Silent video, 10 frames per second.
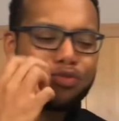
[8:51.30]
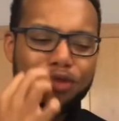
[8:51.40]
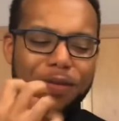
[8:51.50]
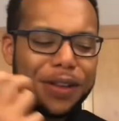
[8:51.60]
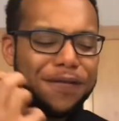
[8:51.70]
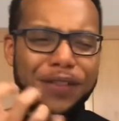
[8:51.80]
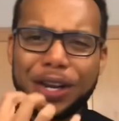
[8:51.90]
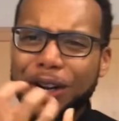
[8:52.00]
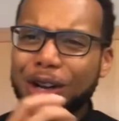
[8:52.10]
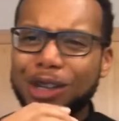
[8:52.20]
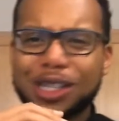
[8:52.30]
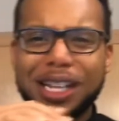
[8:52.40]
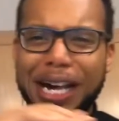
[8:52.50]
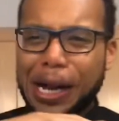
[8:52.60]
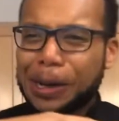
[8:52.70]
The vinegar is like
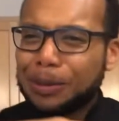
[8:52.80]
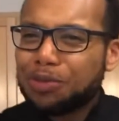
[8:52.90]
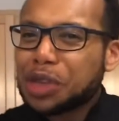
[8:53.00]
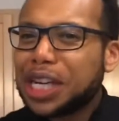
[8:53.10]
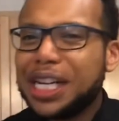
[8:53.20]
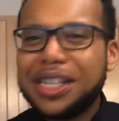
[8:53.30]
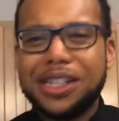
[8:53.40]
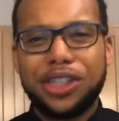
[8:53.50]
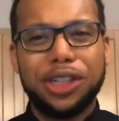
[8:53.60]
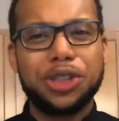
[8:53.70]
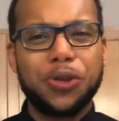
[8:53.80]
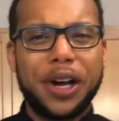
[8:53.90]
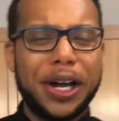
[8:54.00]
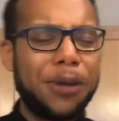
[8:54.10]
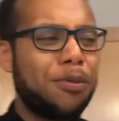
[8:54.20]
cutting it just right.
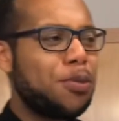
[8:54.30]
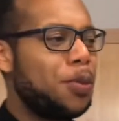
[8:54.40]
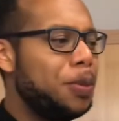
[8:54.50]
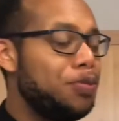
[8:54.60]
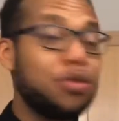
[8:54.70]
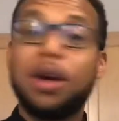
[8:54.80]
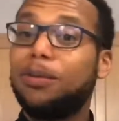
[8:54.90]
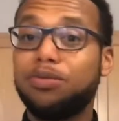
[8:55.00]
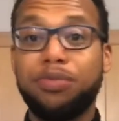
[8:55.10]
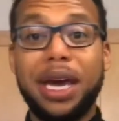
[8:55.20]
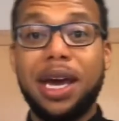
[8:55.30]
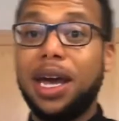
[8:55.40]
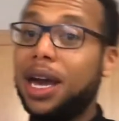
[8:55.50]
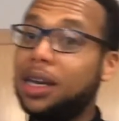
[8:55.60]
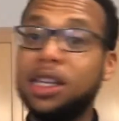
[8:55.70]
Man, hey,
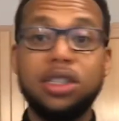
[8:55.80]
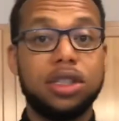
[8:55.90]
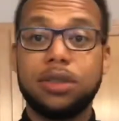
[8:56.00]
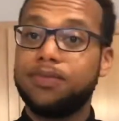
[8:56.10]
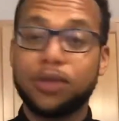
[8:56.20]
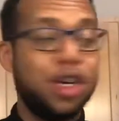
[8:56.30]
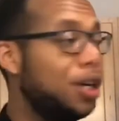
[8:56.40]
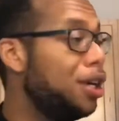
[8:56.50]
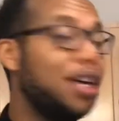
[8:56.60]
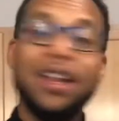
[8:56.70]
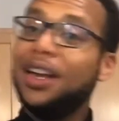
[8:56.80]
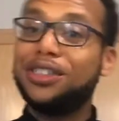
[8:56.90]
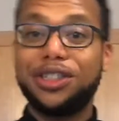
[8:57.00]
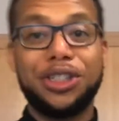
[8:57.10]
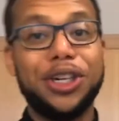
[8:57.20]
this is
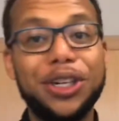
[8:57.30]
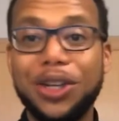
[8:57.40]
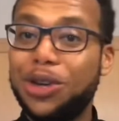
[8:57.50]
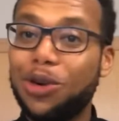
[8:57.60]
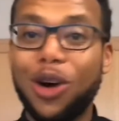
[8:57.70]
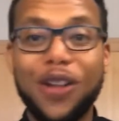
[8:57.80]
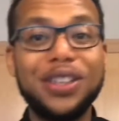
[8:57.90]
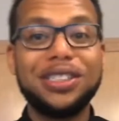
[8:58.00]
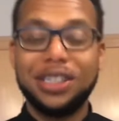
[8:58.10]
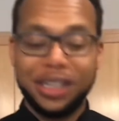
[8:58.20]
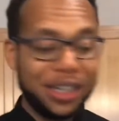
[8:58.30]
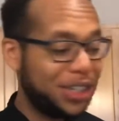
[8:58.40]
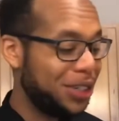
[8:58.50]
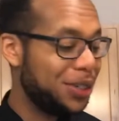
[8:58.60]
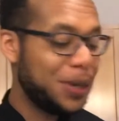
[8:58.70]
good, you all. This is delicious.
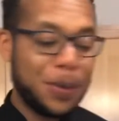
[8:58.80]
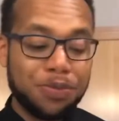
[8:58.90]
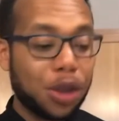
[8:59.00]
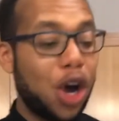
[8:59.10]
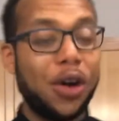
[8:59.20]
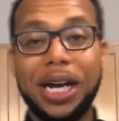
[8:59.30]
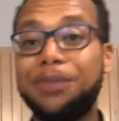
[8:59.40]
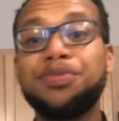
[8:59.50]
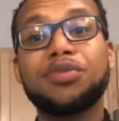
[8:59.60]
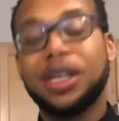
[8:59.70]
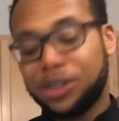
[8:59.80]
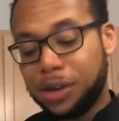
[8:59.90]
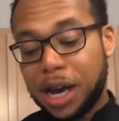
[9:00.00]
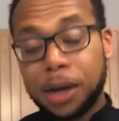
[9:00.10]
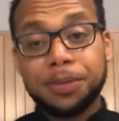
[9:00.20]
All right, so
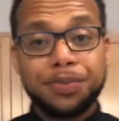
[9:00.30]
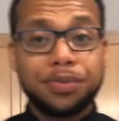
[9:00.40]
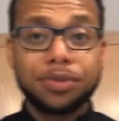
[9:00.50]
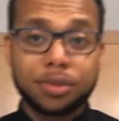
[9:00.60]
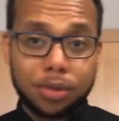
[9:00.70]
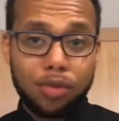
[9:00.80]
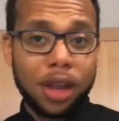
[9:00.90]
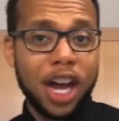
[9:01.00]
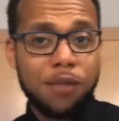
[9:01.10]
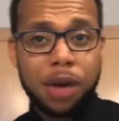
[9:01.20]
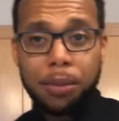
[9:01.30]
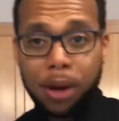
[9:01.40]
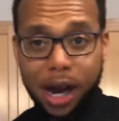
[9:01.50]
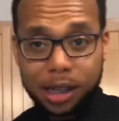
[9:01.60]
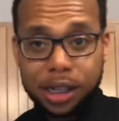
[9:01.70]
now I have my
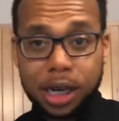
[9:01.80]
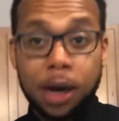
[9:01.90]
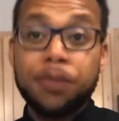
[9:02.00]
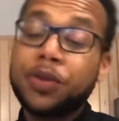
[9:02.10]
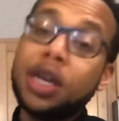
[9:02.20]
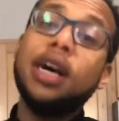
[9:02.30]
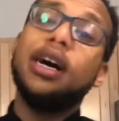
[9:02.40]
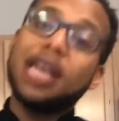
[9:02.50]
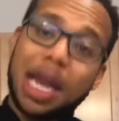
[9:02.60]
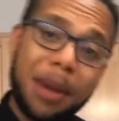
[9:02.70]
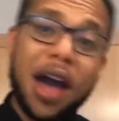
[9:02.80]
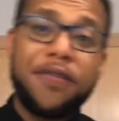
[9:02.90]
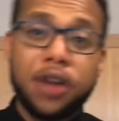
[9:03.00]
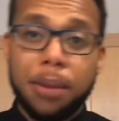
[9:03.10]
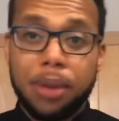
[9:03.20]
broccoli now. I'm gonna add the
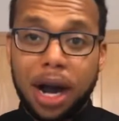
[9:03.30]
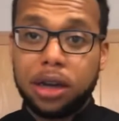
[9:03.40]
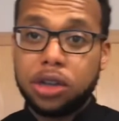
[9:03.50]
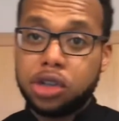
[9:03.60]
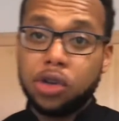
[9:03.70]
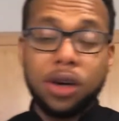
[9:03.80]
broccoli to it.